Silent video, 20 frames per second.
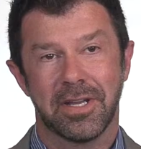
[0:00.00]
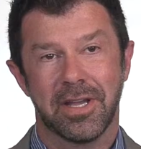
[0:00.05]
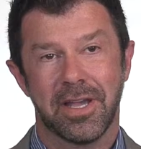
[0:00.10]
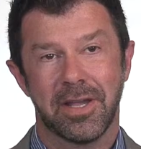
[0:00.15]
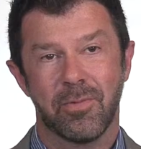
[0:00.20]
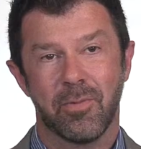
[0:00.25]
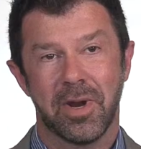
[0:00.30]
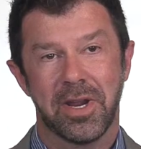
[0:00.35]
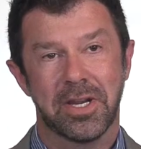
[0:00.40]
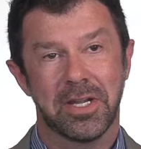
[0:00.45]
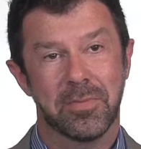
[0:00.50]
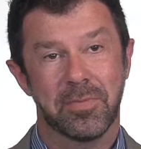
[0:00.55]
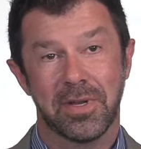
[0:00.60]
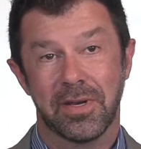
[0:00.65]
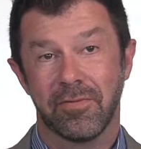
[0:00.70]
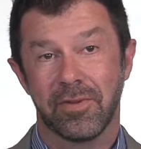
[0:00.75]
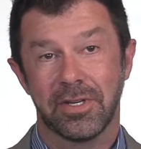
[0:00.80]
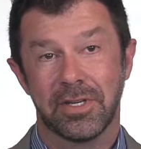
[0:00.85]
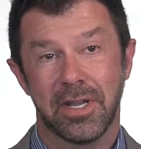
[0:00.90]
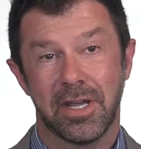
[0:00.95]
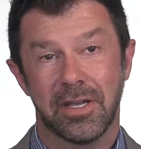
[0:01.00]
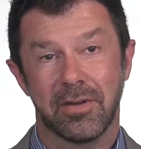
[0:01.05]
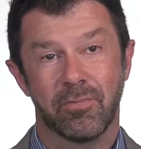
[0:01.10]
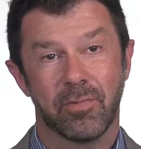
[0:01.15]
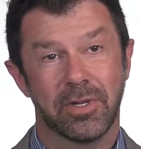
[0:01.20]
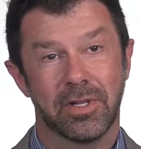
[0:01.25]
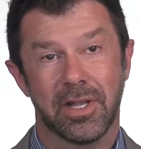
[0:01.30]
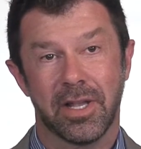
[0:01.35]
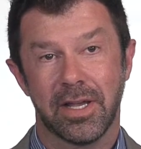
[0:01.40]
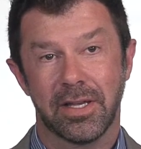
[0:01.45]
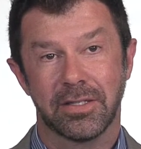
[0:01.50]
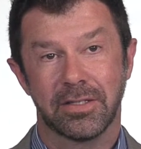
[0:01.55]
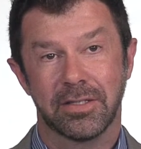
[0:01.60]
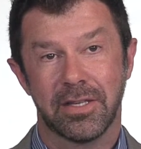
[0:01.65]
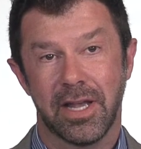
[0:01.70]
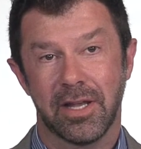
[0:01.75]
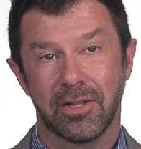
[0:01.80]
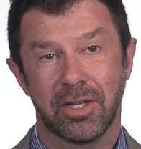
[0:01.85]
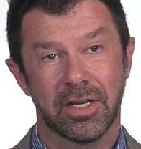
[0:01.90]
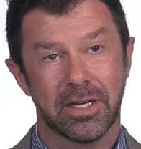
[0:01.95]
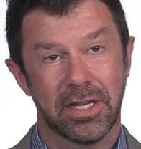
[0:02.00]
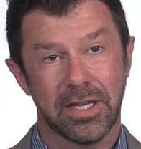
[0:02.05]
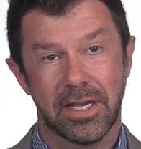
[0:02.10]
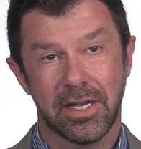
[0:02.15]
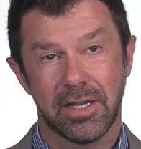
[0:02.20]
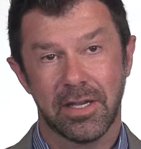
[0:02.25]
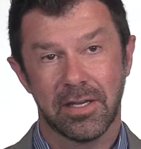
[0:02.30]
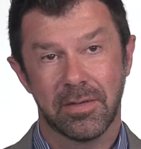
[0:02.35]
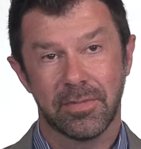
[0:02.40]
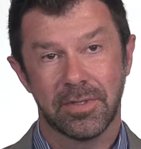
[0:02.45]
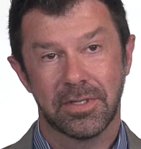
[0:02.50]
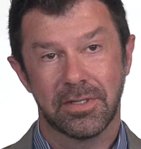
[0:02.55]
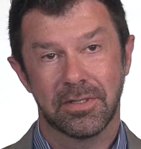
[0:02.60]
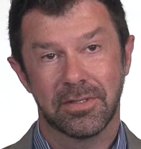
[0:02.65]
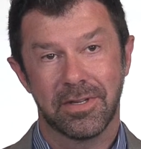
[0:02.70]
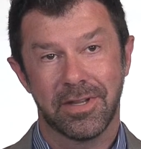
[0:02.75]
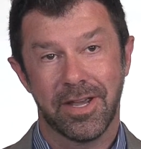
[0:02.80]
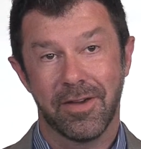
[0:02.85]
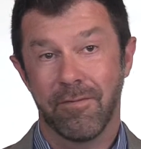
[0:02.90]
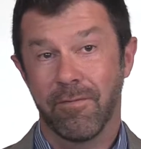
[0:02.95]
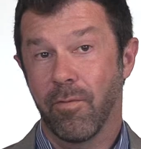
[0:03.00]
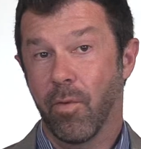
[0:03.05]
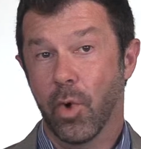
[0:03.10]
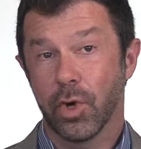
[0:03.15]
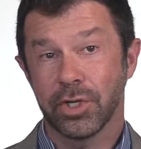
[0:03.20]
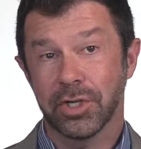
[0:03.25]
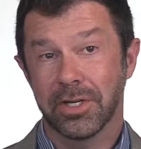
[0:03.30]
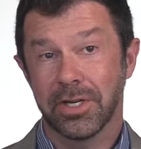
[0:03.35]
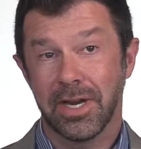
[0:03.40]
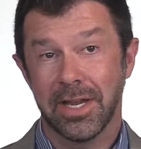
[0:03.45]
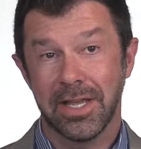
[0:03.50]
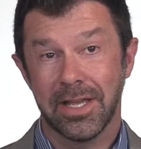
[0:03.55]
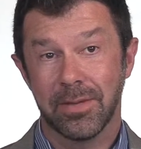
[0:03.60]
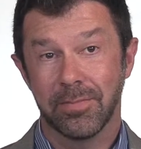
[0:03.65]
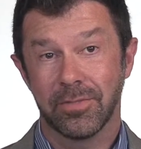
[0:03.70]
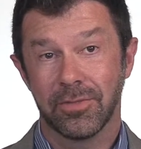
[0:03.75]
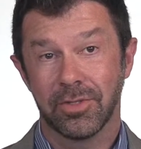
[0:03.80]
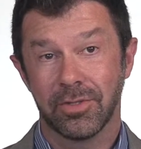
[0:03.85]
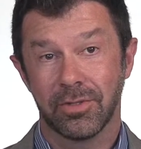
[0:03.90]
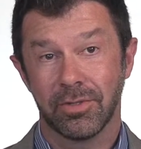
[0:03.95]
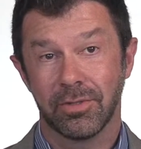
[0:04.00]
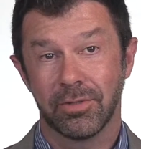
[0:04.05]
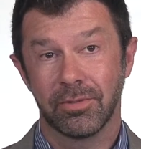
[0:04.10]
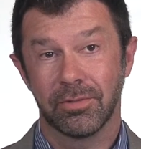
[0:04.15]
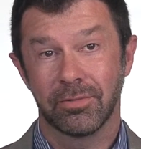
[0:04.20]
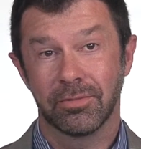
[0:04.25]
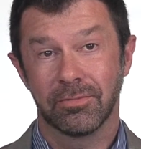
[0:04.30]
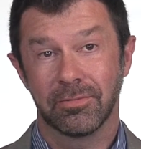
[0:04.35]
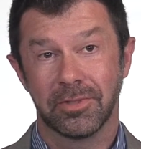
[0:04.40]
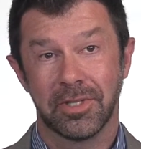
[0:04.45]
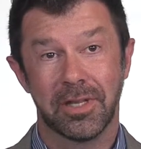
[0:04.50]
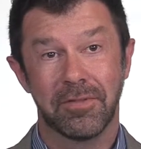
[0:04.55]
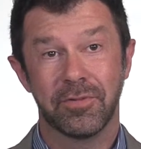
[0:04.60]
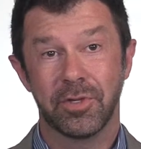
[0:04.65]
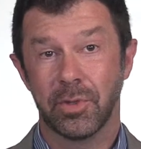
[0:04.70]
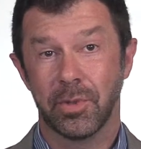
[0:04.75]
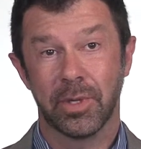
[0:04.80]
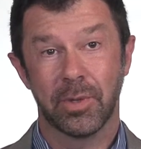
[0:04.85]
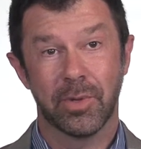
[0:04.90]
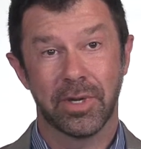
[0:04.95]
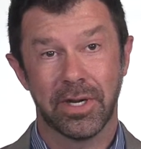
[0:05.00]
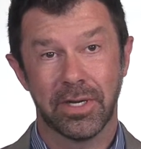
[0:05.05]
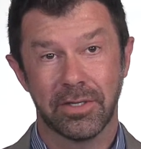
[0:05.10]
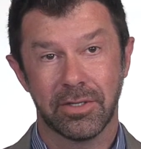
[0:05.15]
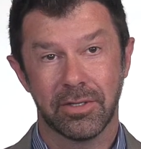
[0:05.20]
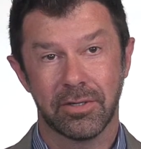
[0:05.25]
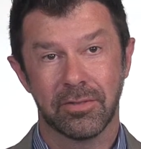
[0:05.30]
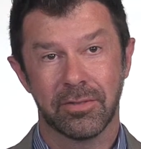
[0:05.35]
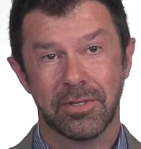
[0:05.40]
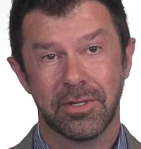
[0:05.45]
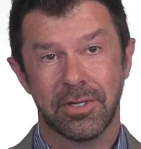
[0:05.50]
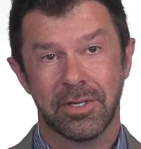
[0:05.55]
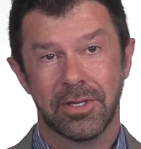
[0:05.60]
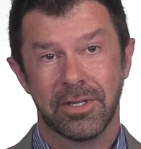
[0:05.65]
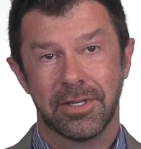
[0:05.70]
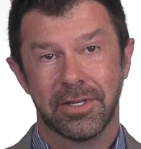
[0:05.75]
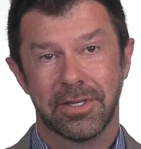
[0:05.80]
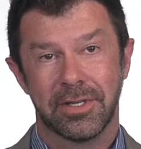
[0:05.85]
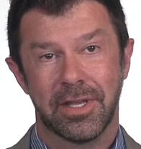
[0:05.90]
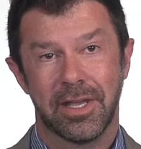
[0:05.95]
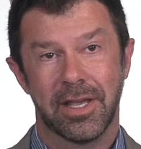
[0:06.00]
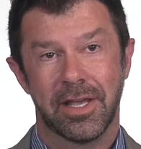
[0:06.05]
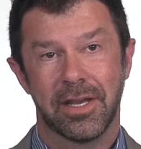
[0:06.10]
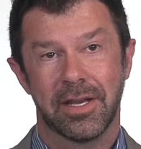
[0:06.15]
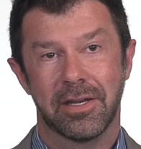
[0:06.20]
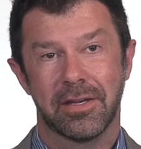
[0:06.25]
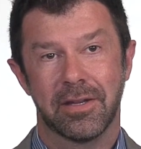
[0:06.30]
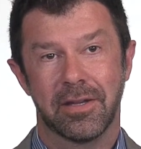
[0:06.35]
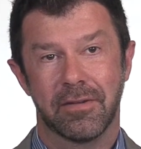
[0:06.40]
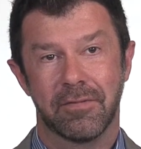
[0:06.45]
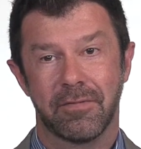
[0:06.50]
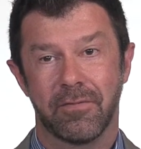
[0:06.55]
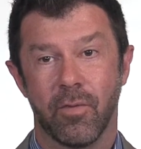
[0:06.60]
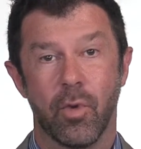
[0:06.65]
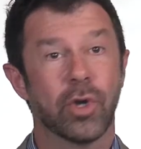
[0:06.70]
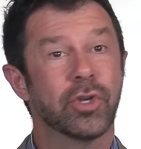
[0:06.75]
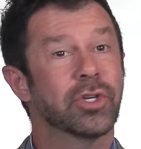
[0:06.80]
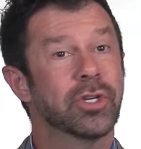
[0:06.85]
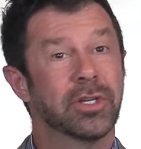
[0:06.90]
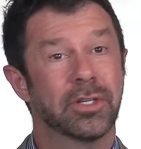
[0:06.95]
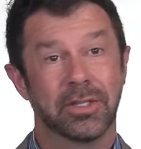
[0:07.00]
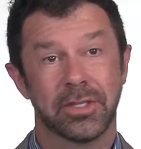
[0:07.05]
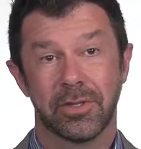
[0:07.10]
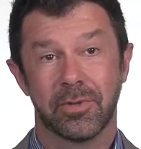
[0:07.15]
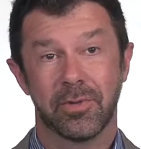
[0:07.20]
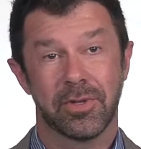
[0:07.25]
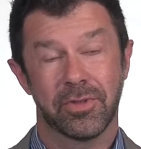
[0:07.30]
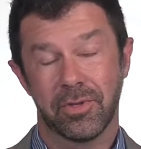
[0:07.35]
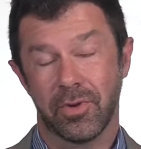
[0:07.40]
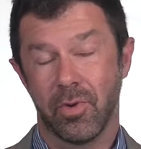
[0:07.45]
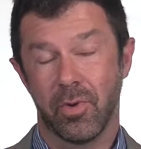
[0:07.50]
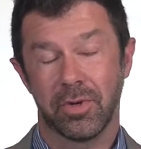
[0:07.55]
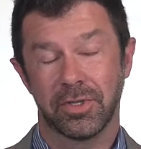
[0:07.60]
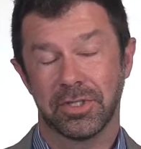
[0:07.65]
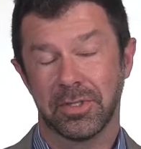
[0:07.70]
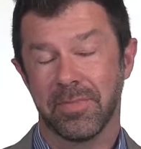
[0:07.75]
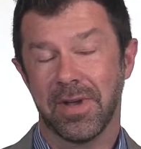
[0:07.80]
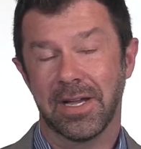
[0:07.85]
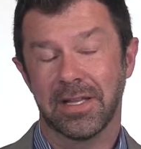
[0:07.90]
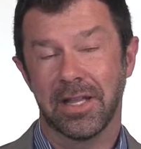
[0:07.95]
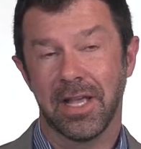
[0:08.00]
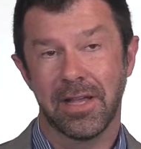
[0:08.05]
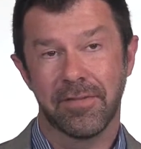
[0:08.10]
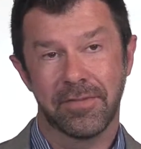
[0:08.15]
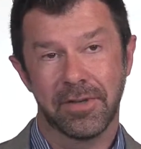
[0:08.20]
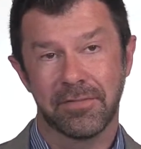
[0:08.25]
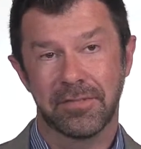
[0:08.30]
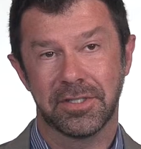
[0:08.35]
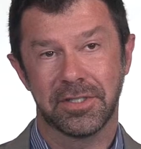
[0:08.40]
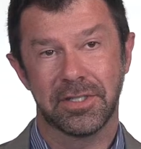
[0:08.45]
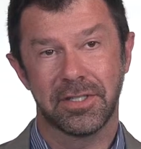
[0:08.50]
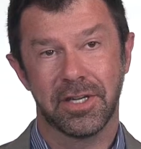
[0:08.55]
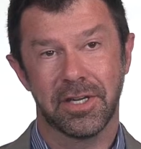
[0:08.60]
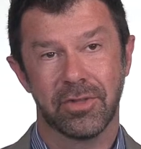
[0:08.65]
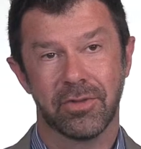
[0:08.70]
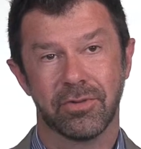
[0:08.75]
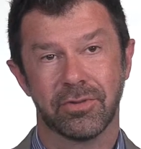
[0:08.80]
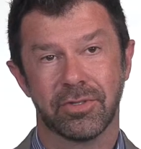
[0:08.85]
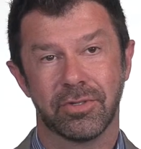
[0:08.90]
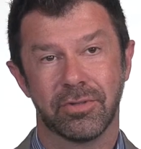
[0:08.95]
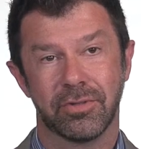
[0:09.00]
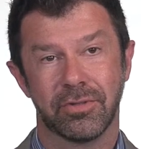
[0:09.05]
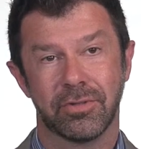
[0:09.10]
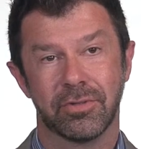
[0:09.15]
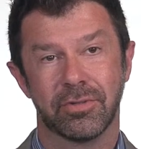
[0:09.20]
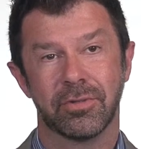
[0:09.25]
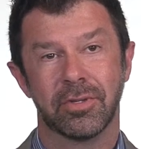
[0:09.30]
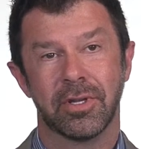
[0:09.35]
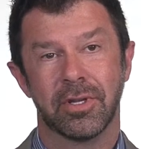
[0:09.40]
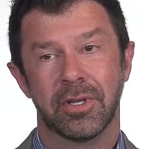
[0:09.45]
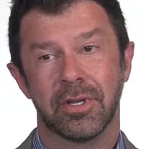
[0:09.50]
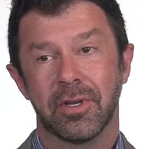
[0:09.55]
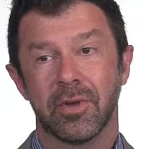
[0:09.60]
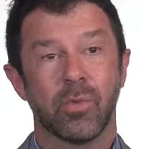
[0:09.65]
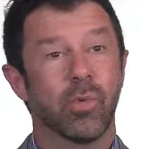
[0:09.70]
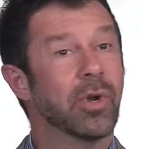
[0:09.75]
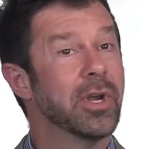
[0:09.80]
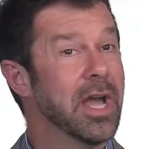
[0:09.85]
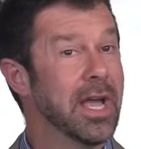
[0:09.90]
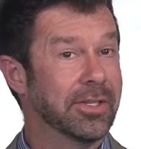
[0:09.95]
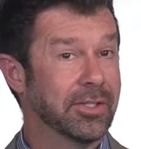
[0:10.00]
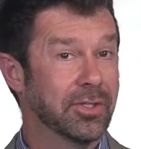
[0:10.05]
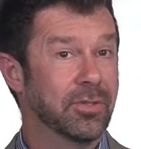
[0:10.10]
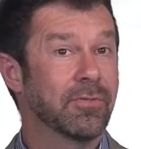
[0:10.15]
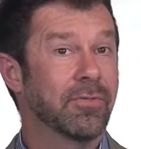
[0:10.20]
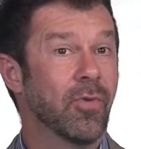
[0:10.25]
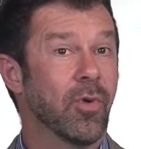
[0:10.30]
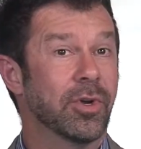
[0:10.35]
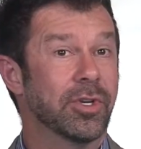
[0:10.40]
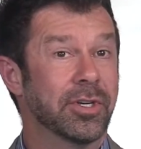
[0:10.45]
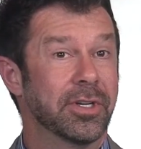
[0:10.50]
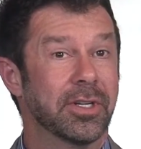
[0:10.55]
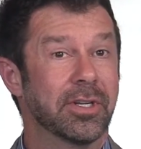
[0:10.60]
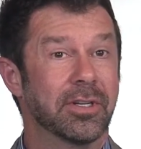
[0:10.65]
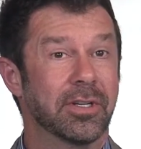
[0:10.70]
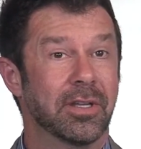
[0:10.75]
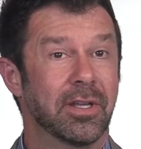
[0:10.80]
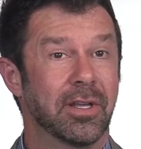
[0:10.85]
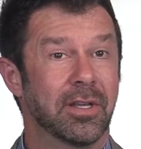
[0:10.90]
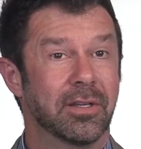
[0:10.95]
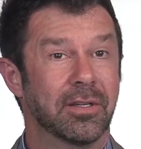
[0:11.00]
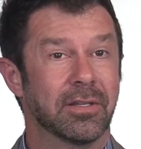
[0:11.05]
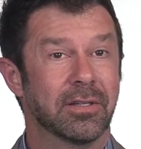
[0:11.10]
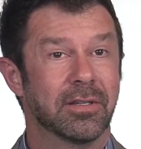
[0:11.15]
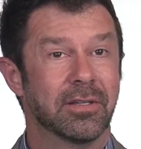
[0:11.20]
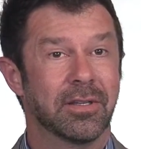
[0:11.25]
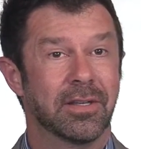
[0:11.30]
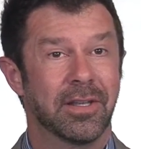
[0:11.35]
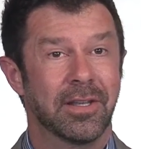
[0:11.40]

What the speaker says: I wake up every day and realize how lucky I am and how fortunate I am to love doing what I do. And unfortunately, throughout the course of my life, I've seen others who were not so fortunate, and